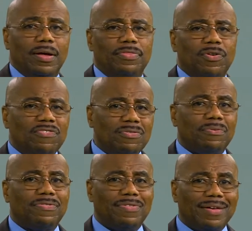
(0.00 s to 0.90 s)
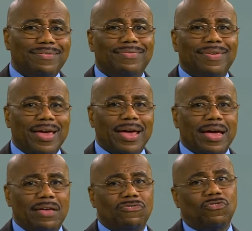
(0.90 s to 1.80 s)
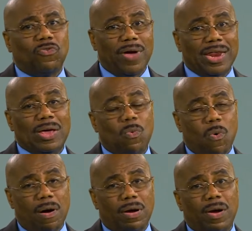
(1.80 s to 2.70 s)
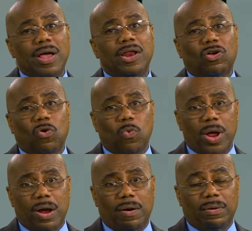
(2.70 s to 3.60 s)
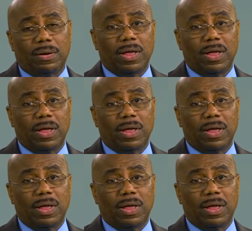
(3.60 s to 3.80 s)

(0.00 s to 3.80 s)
There's no such thing as treading water in a career.